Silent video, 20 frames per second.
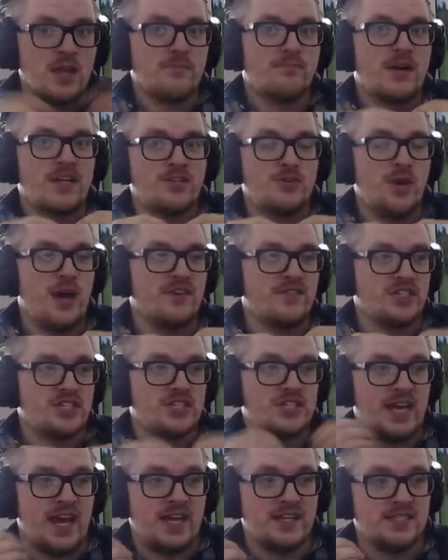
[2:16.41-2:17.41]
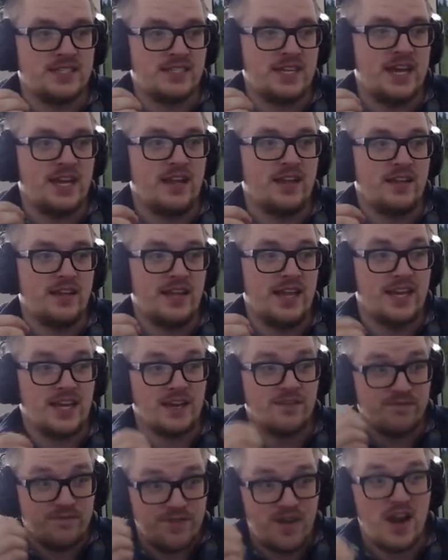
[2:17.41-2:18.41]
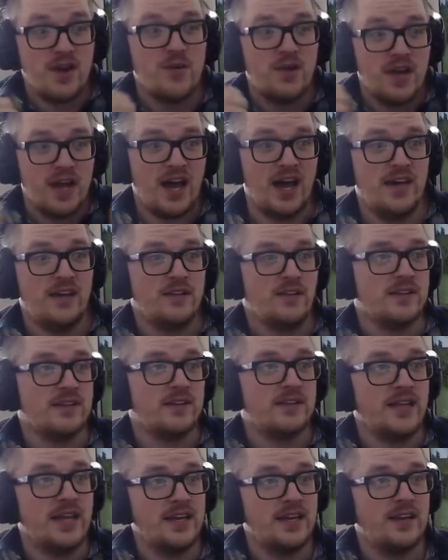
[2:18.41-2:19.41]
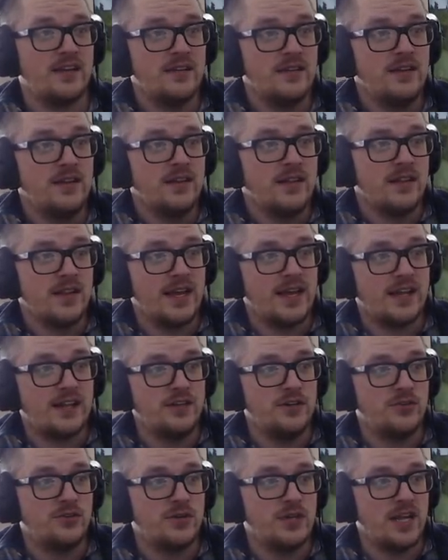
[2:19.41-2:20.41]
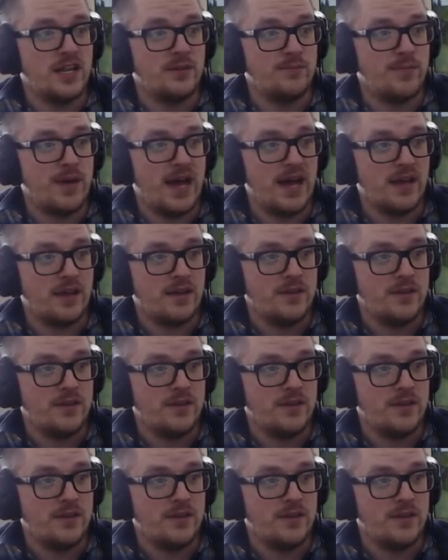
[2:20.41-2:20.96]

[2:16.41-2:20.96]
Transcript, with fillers: but you have a chance and a, like a very high like likelihood to get it back.